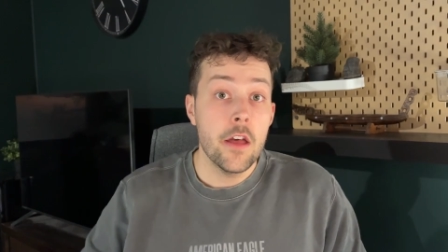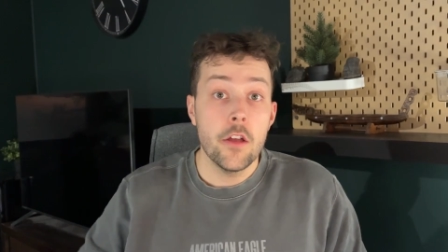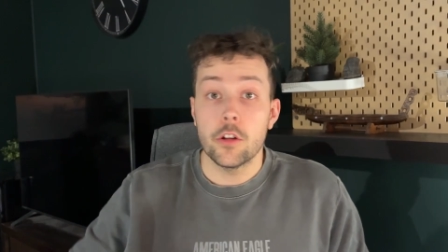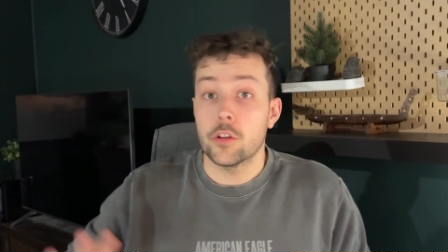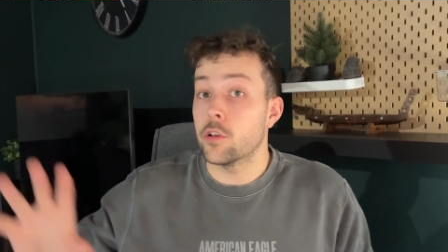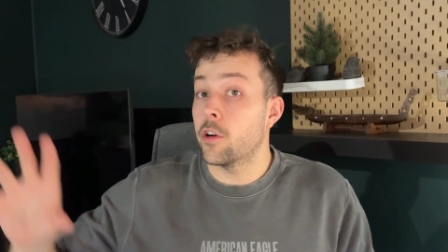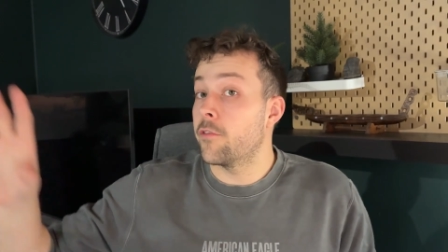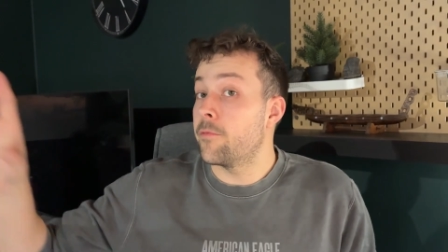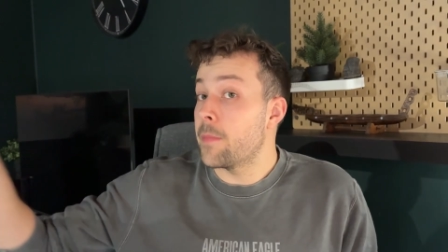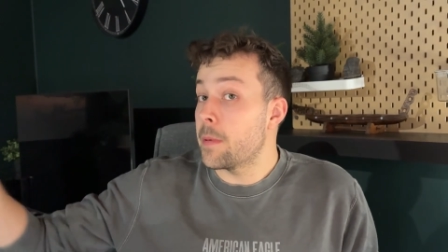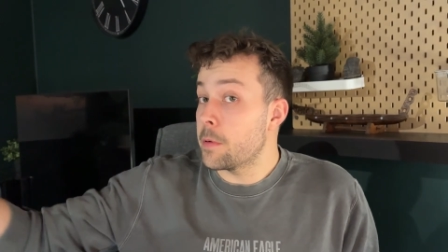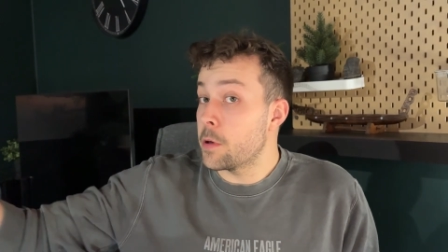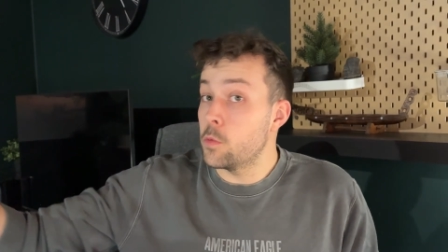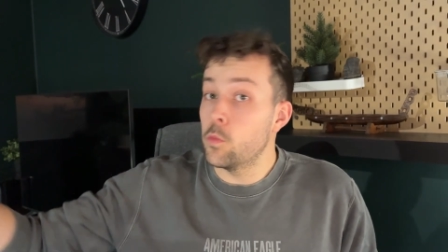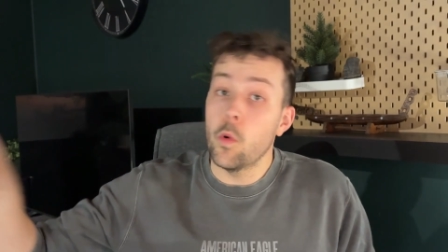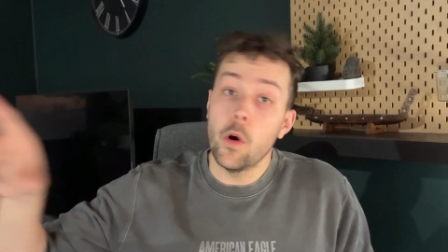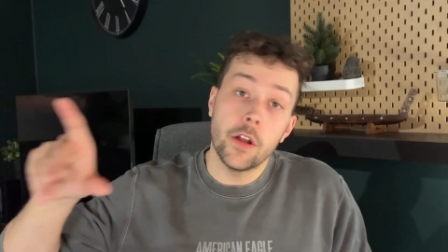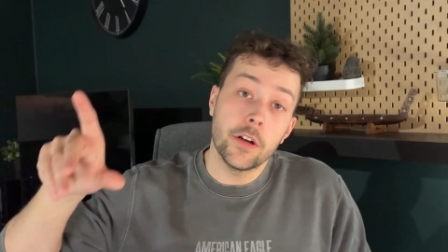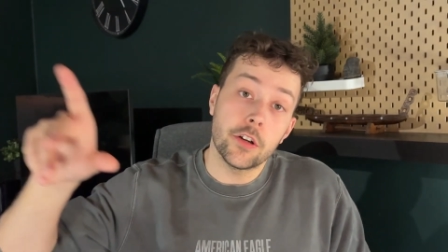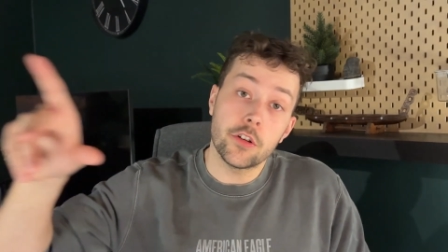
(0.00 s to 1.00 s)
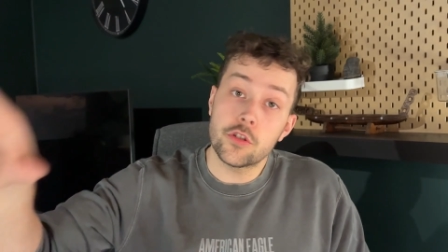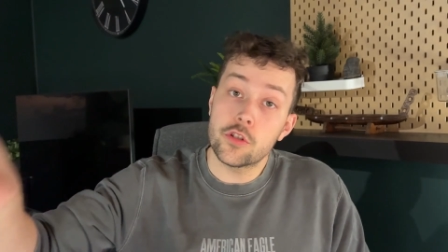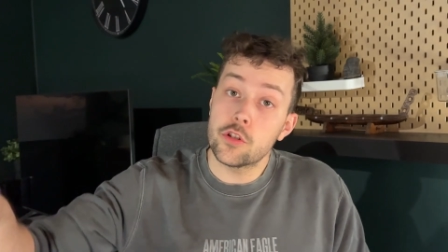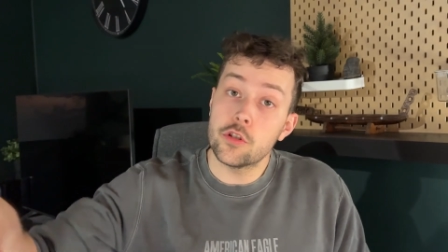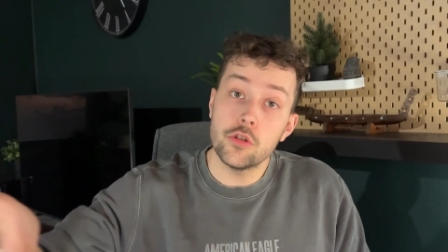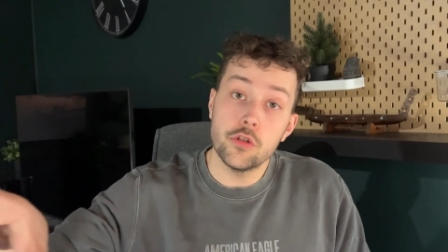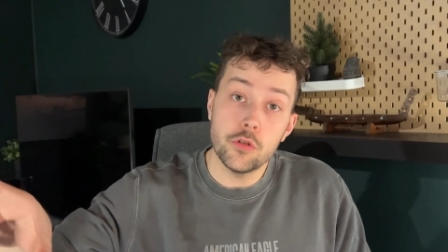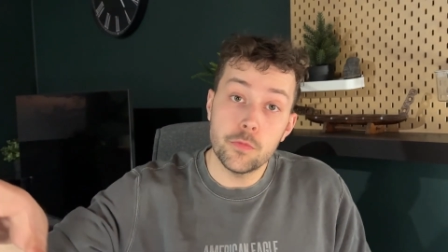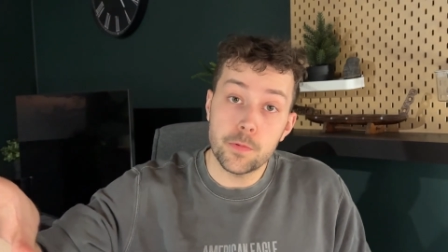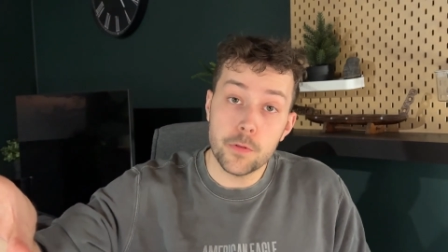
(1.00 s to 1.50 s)
So if maybe 1 or
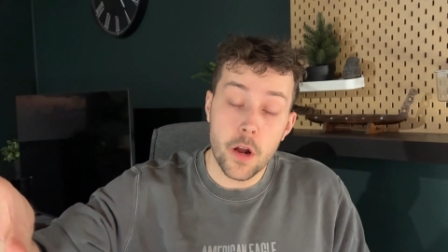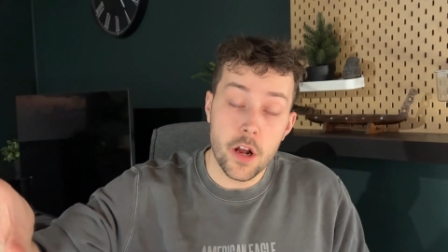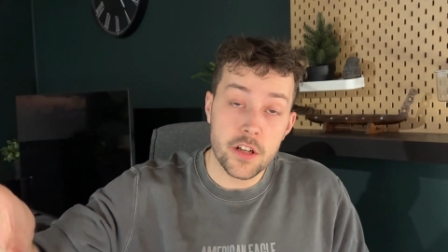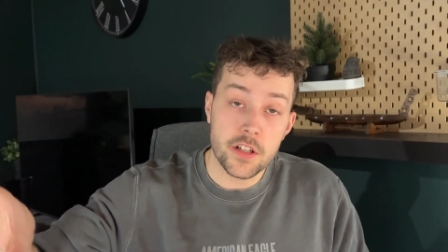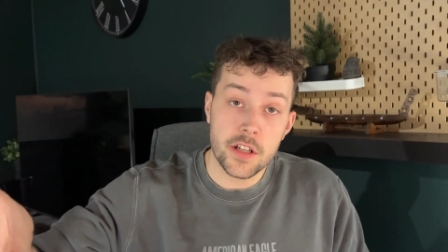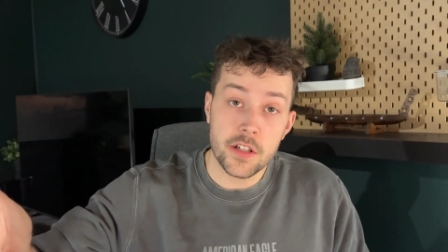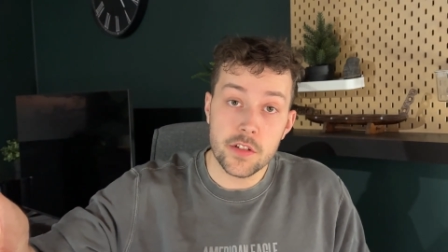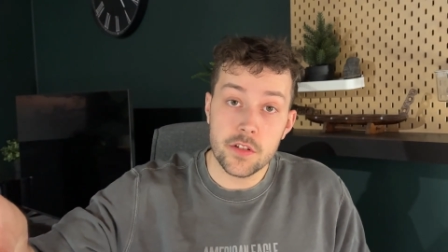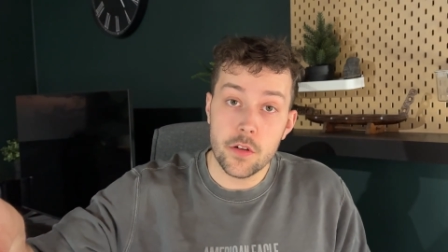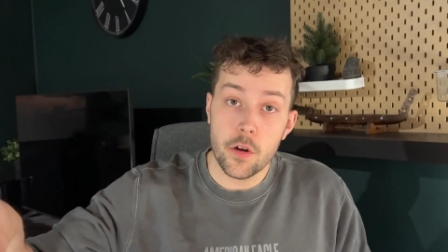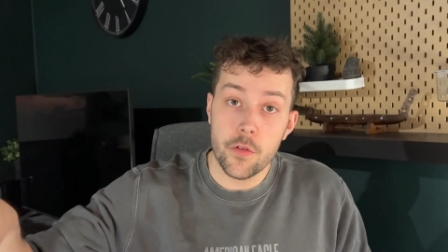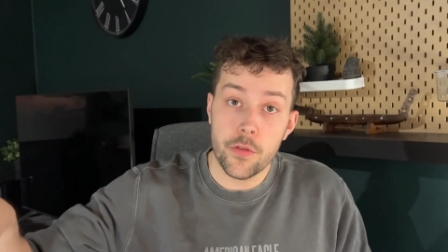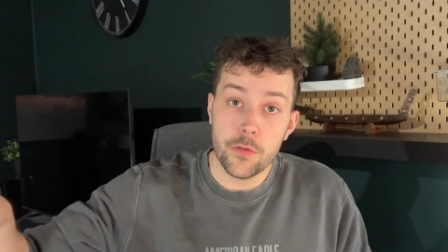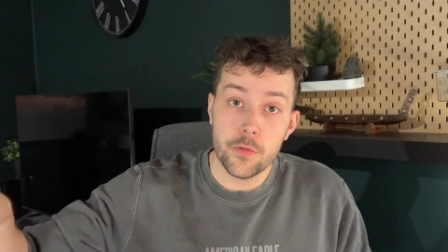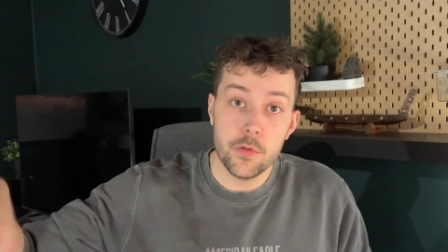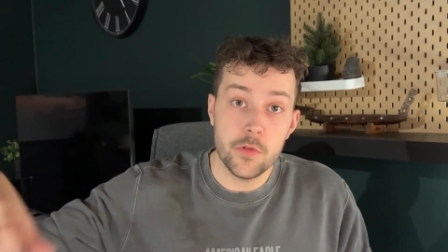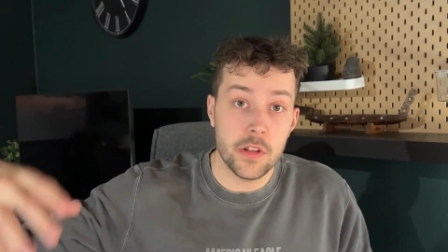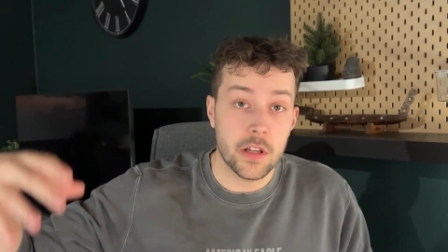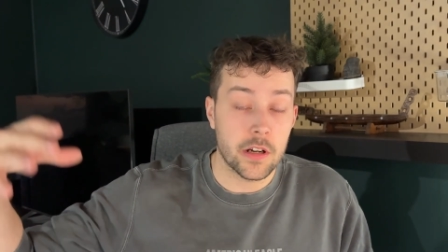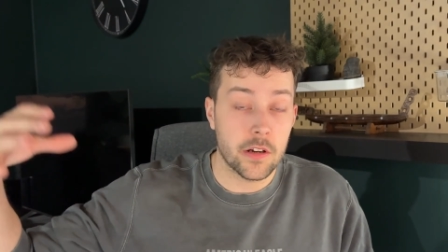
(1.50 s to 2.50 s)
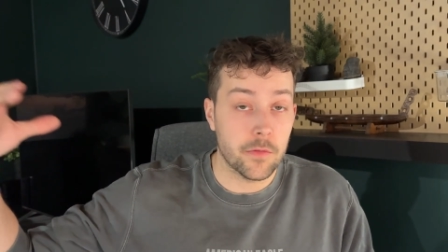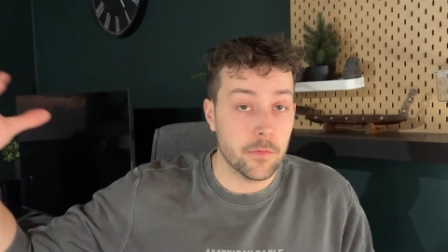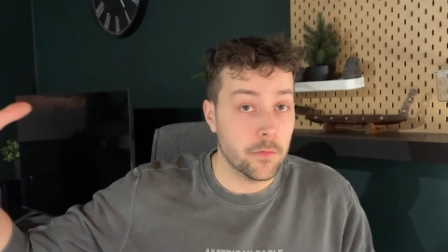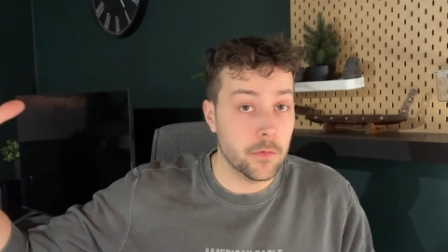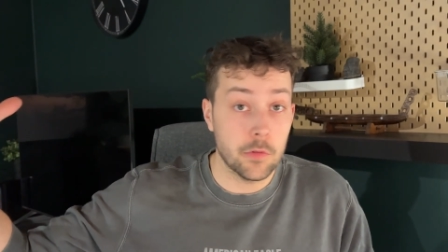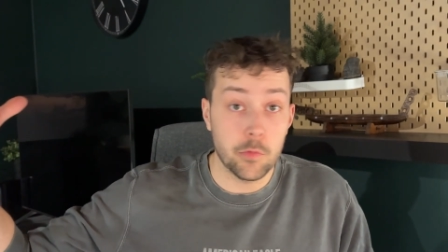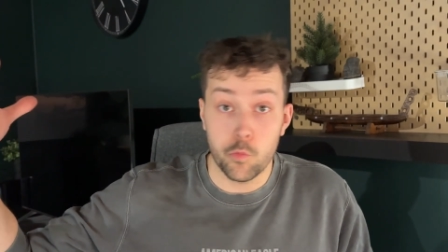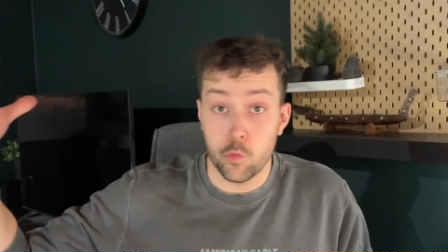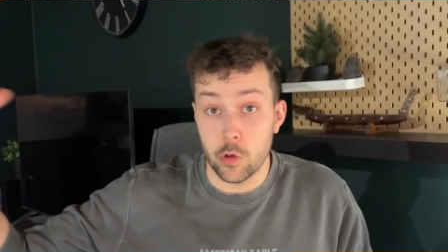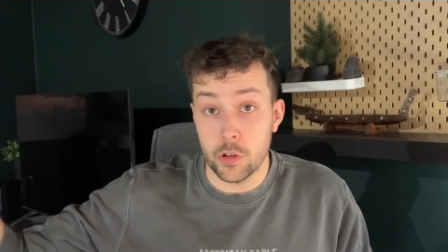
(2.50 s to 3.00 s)
2 projects go through
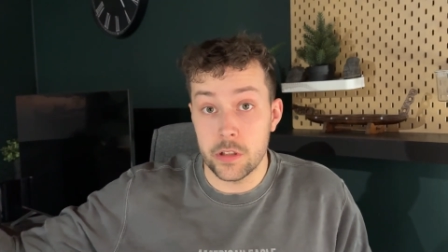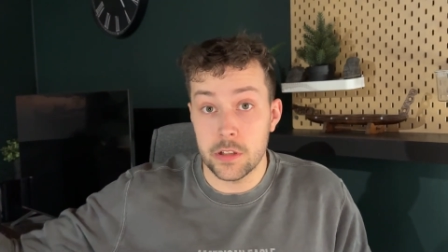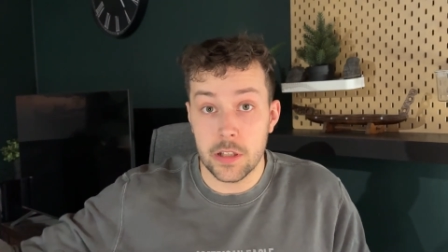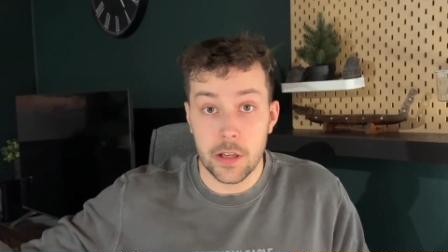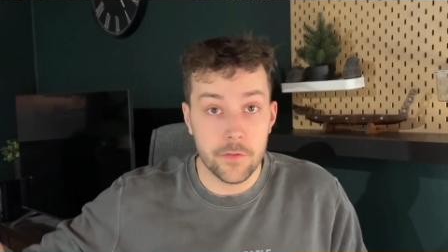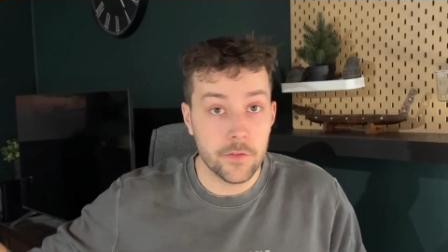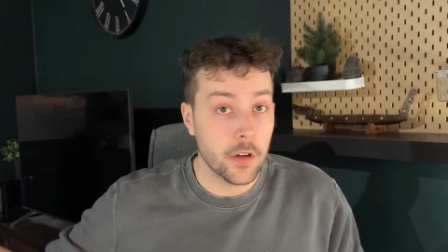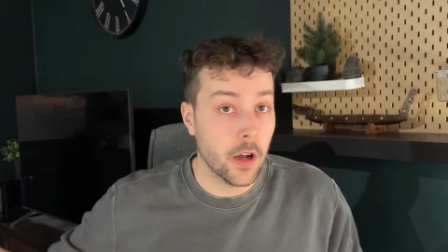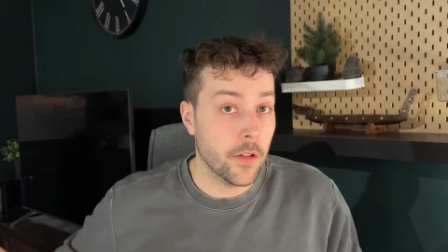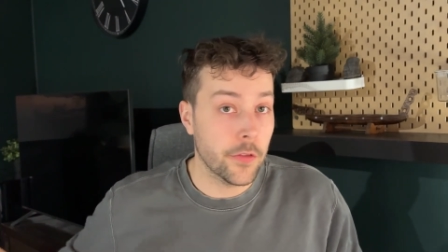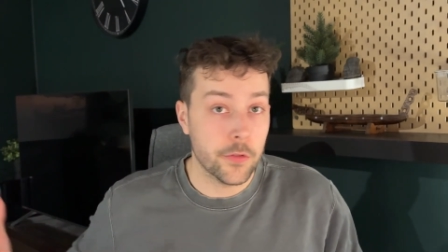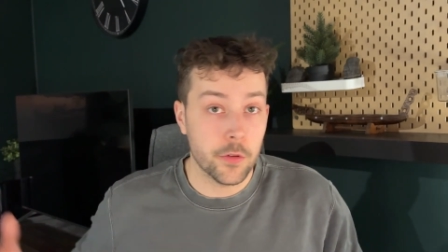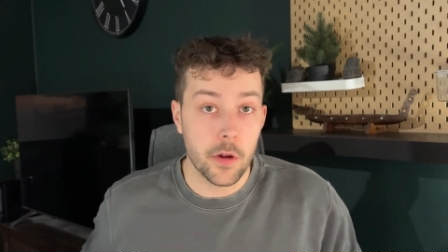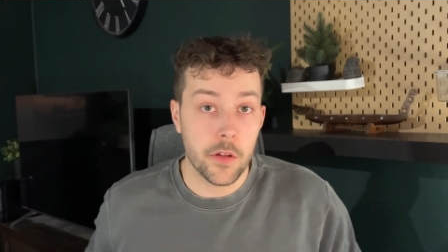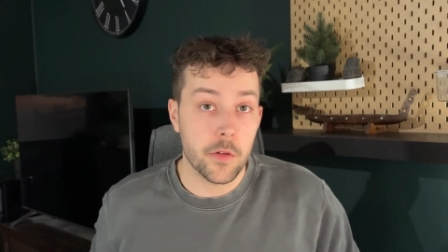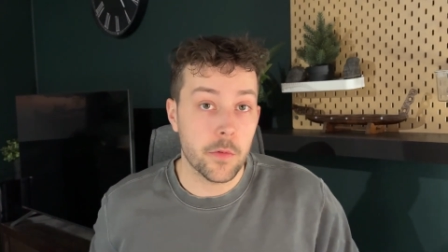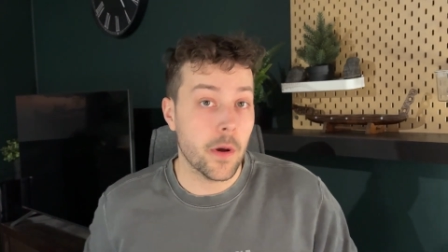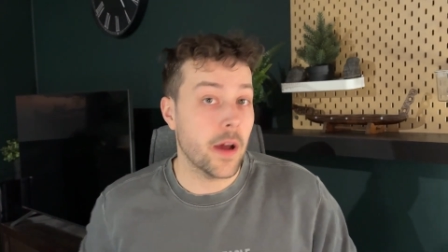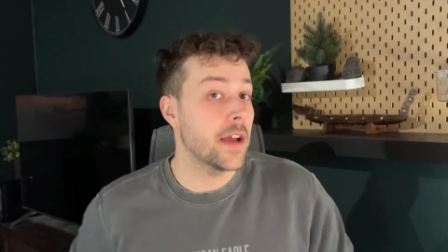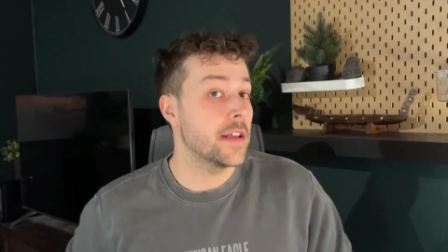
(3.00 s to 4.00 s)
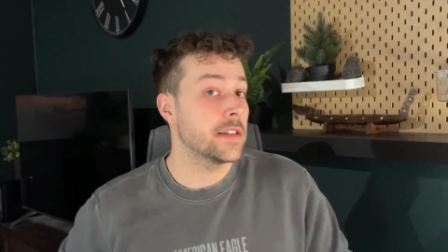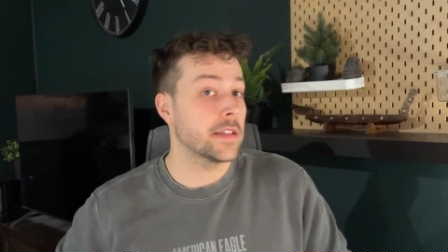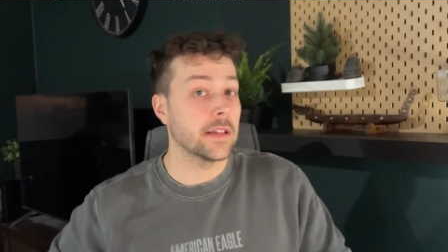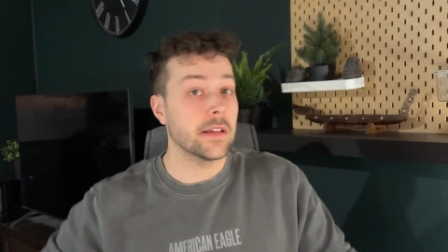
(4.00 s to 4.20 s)
that wouldn't have gone through otherwise,